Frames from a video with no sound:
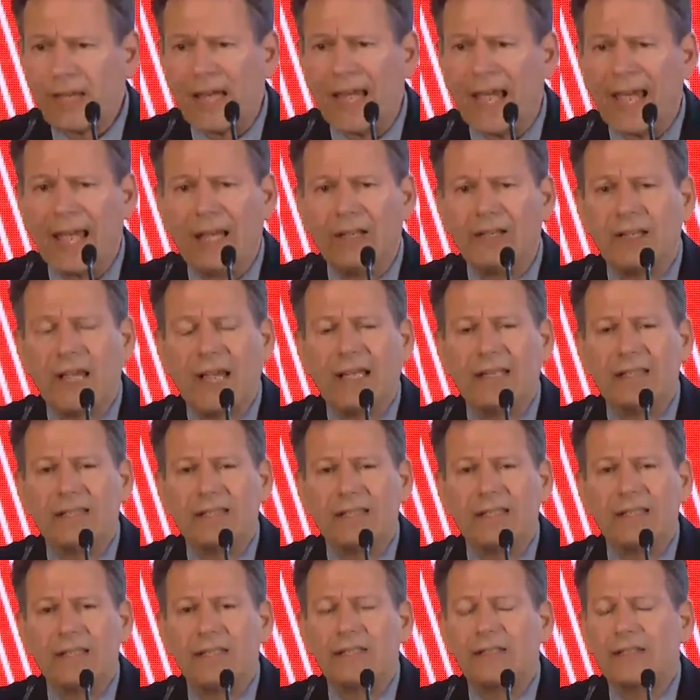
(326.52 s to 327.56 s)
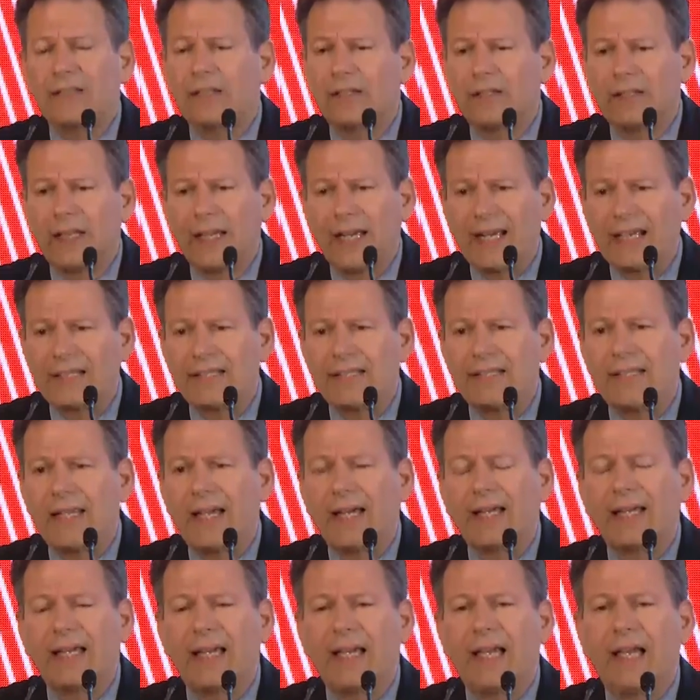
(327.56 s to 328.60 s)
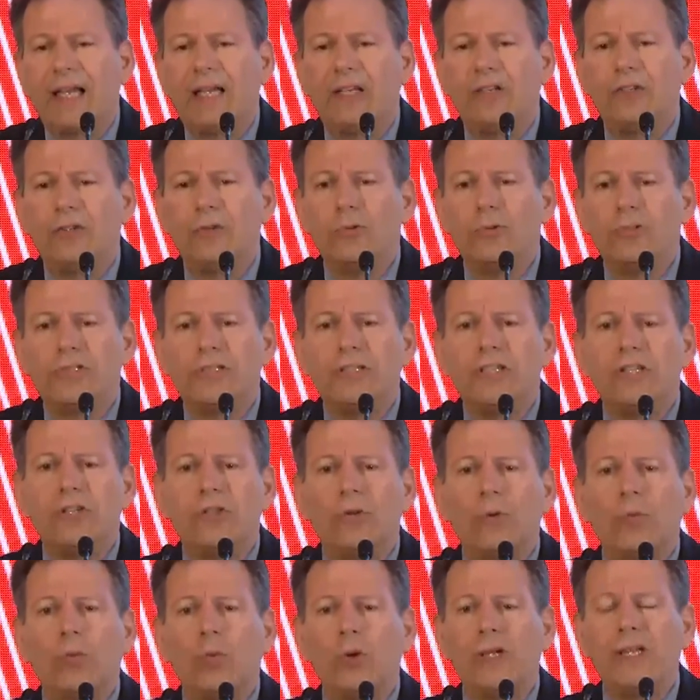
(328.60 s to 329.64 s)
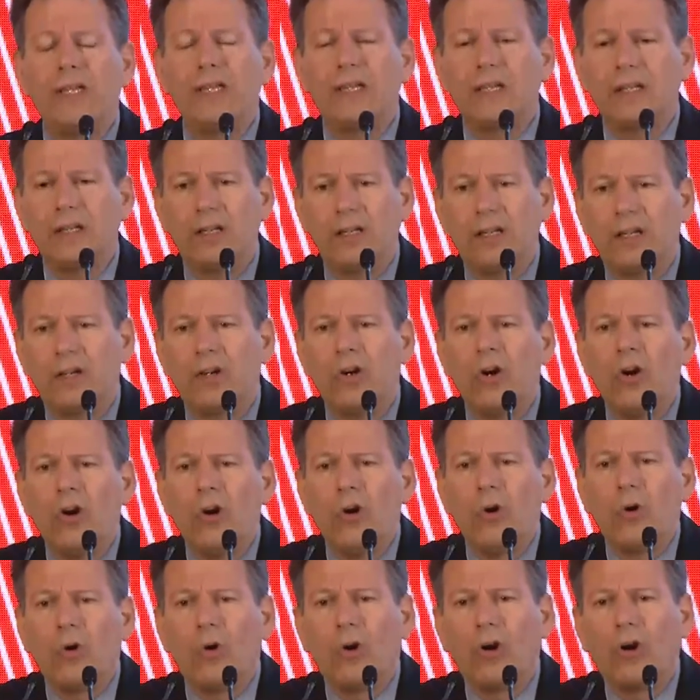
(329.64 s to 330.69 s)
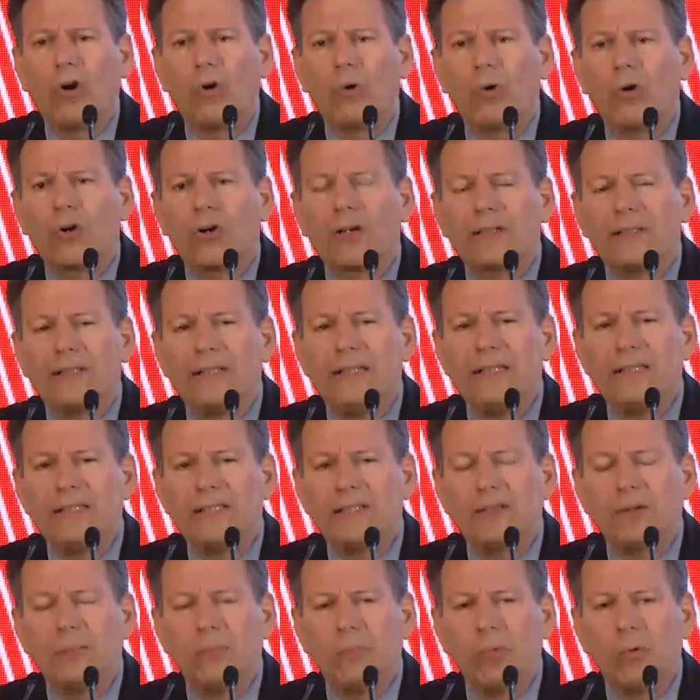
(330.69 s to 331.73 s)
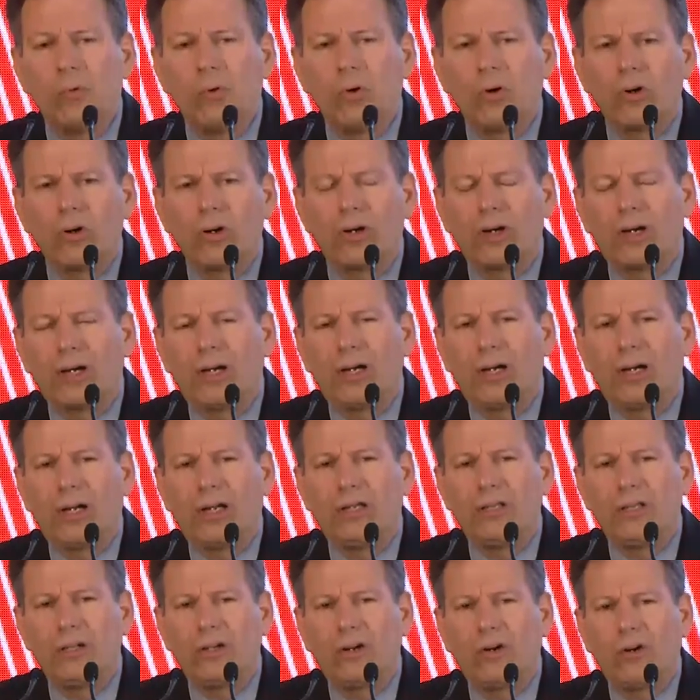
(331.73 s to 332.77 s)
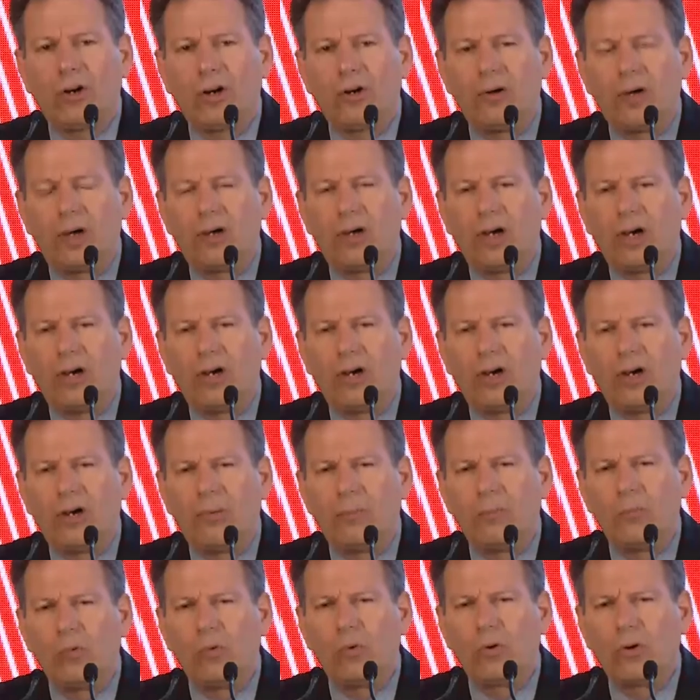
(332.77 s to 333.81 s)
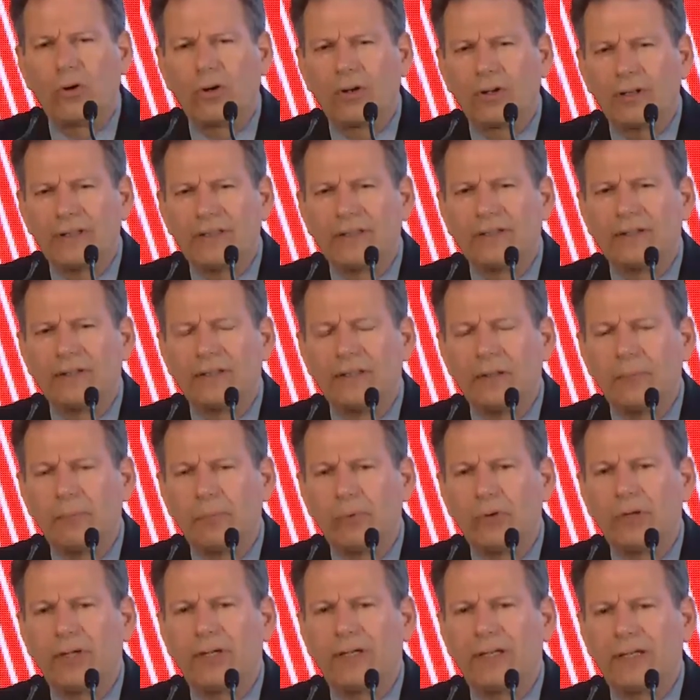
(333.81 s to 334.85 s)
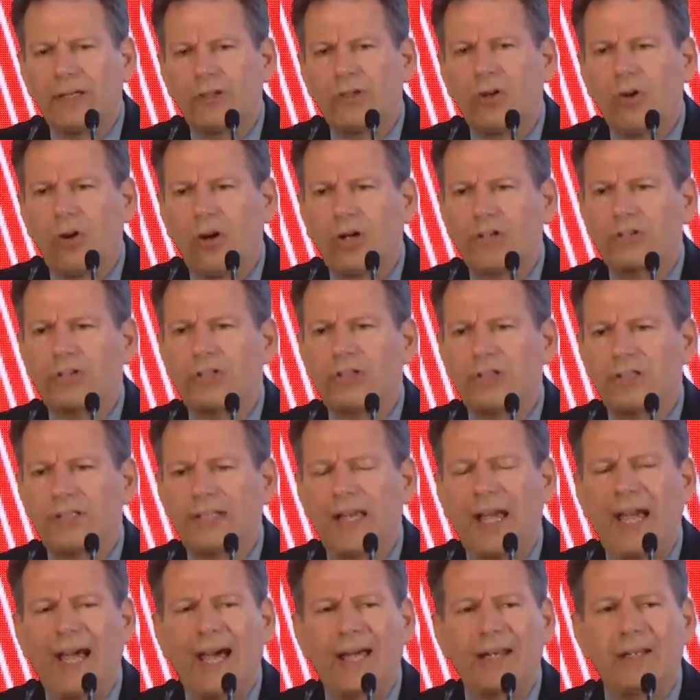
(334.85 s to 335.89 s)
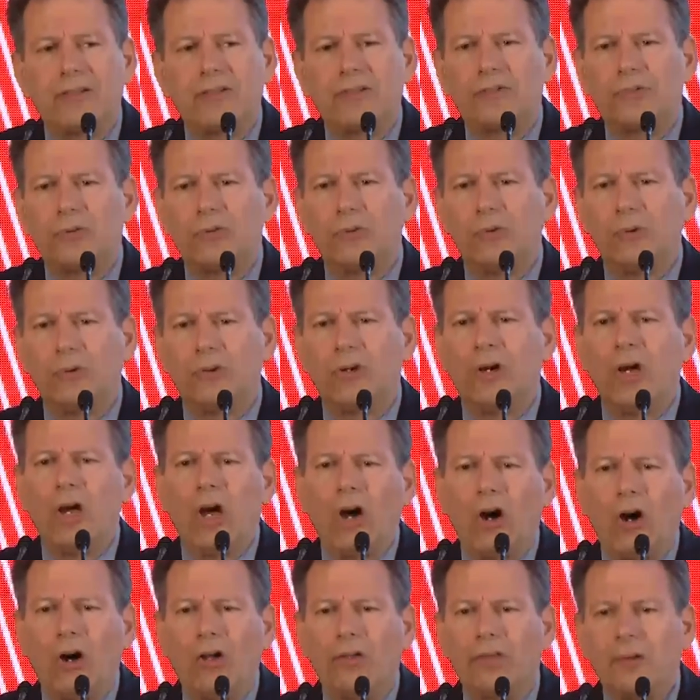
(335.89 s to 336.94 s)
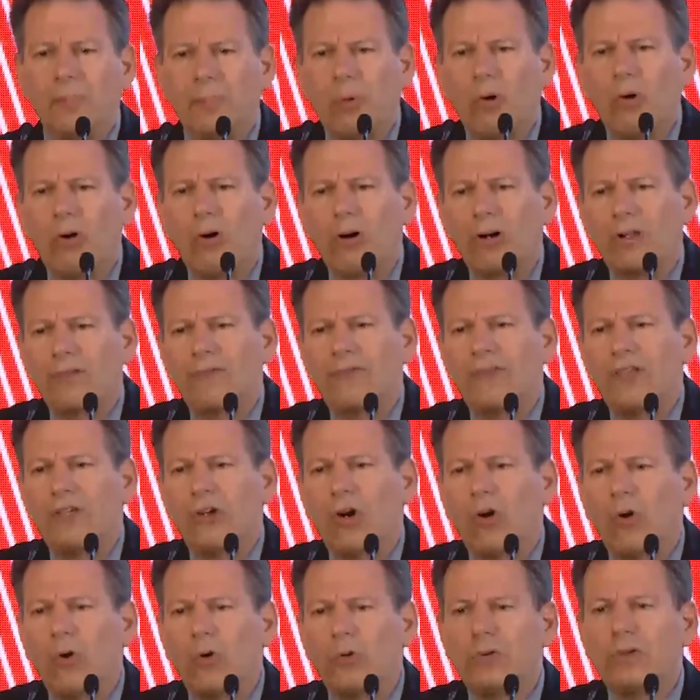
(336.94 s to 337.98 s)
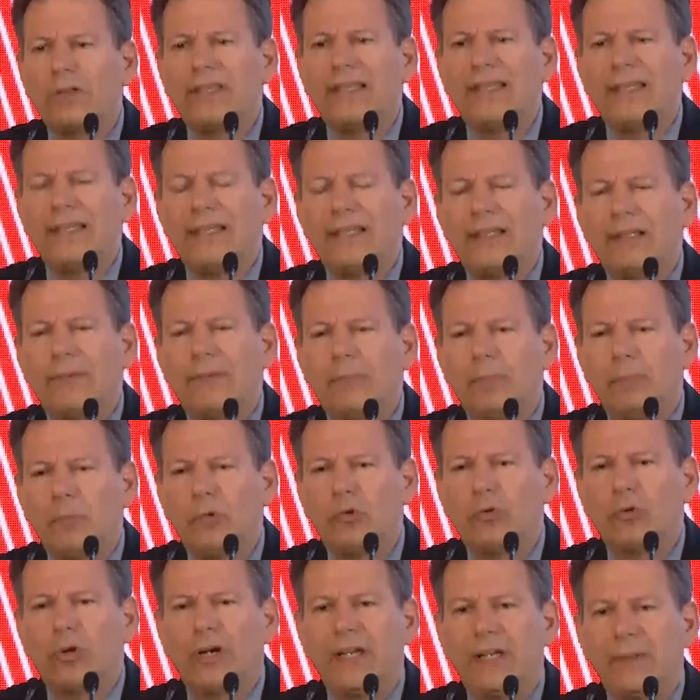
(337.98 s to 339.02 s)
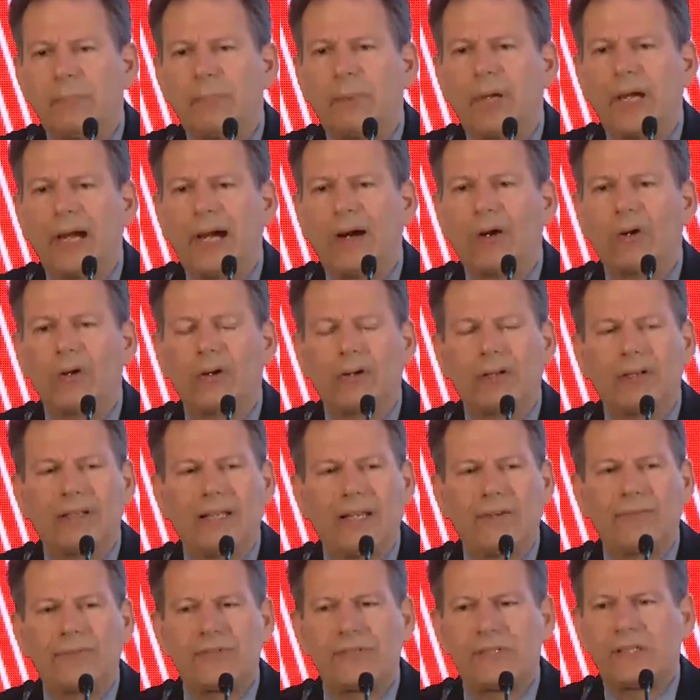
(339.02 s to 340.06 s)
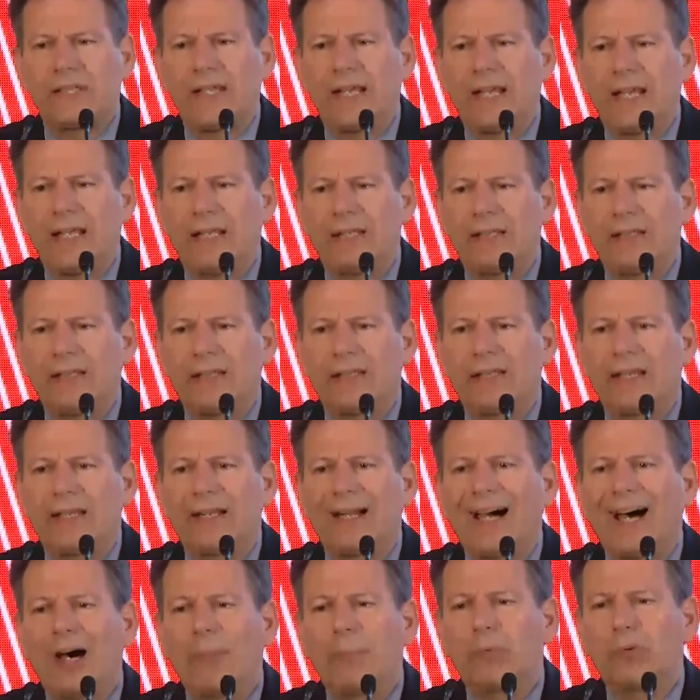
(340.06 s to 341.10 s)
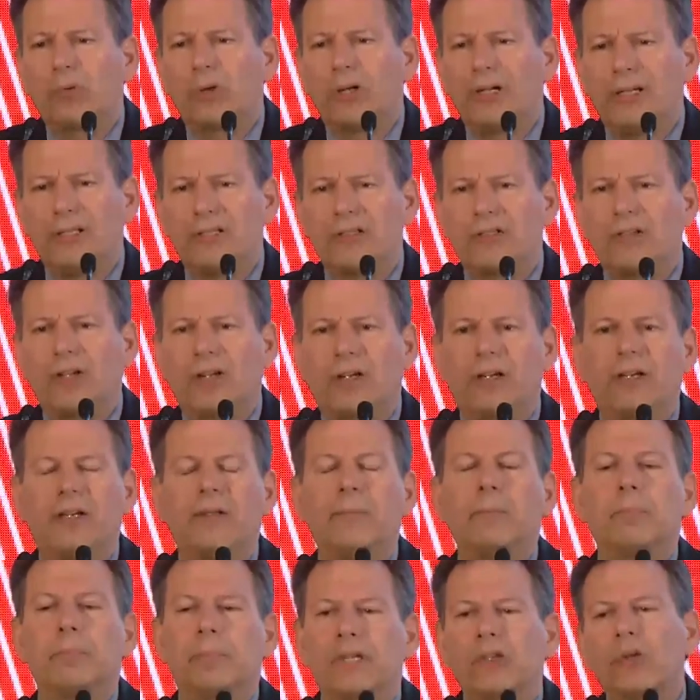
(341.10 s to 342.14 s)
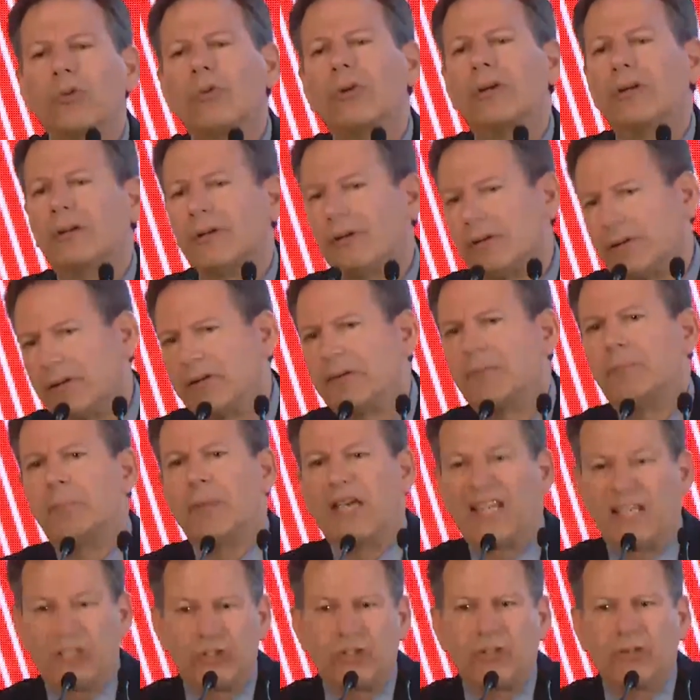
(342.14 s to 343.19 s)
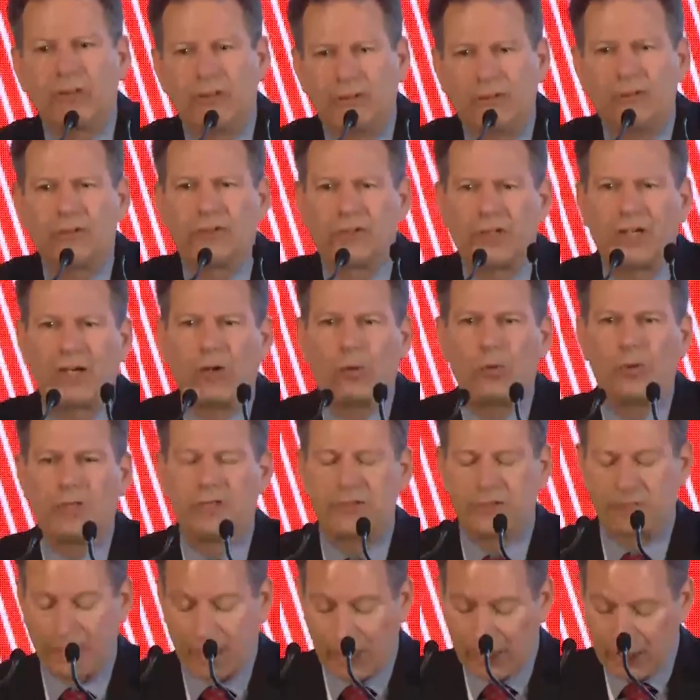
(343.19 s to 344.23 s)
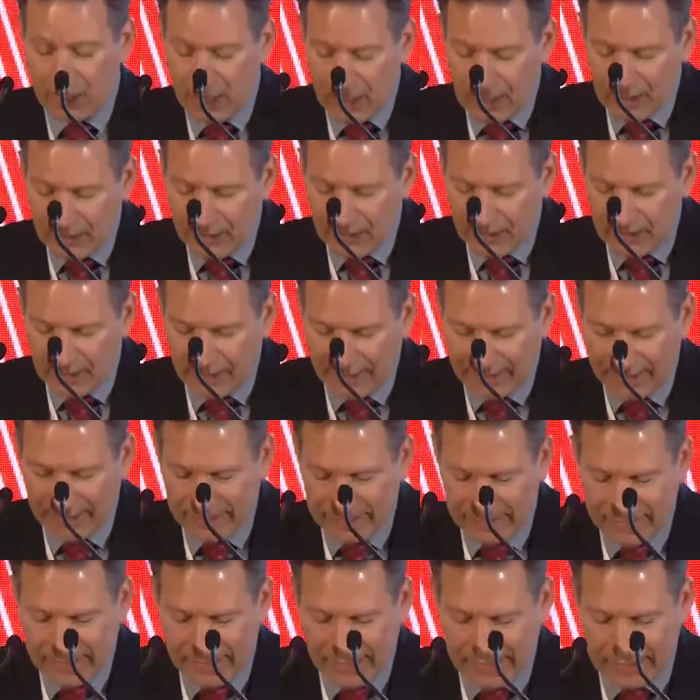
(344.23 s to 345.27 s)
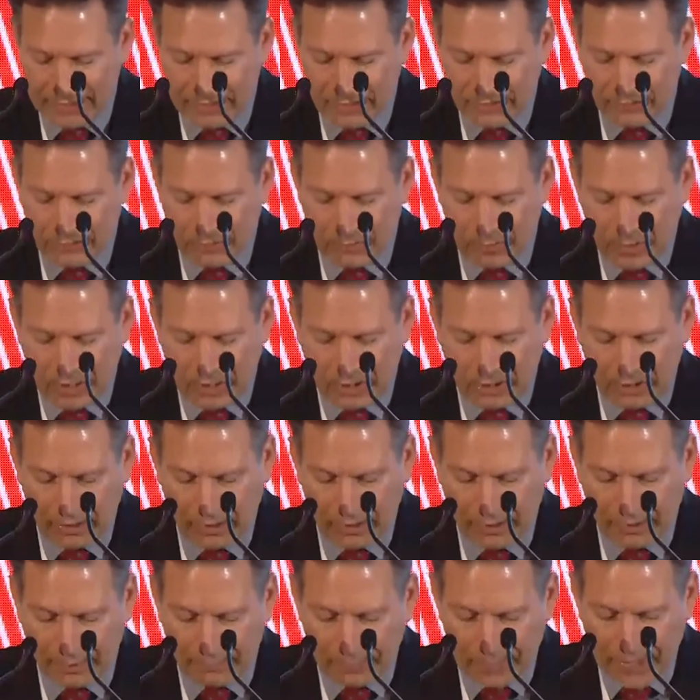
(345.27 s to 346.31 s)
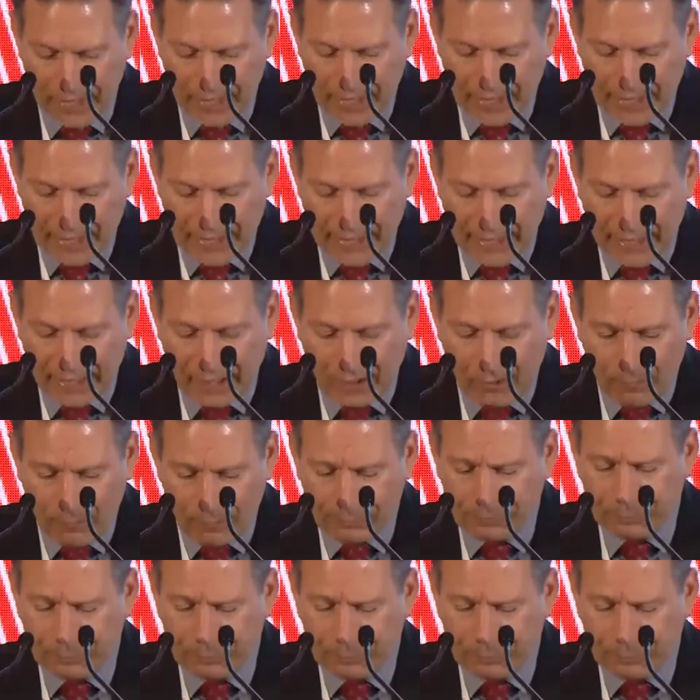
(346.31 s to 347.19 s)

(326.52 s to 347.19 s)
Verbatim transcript: and, and since the last decade, you see the weakening or, or at least a more, uh, you know, a, a, a more deliberate, cautious attitude on the part of the only great power left standing that operates on an imperial dimension, shall we say, the United States of America. Now,